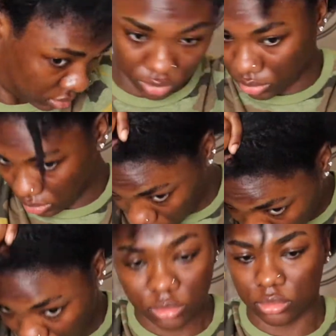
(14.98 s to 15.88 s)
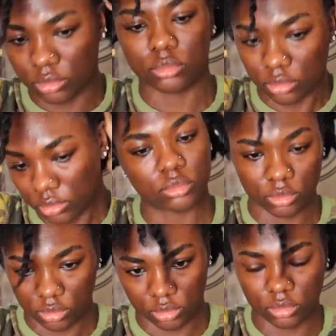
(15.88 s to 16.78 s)
and I'm just going to section
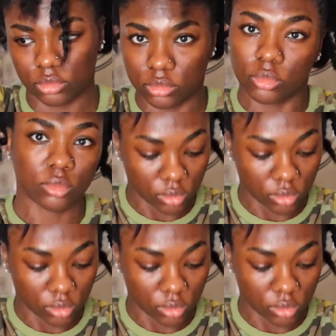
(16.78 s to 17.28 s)
off my hair.